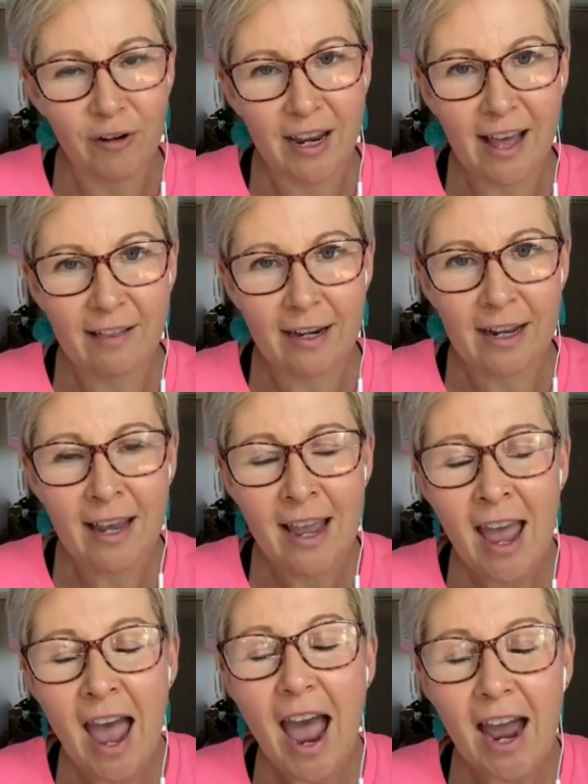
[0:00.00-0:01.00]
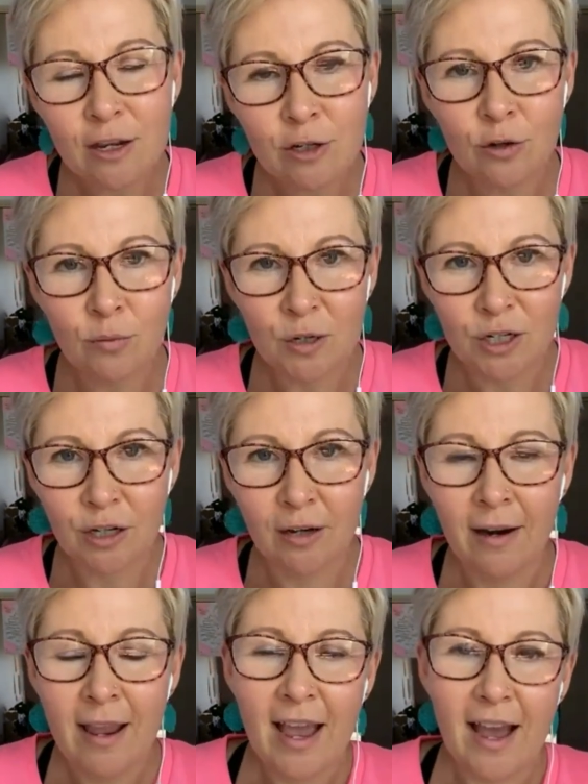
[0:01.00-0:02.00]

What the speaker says: reality as you wish it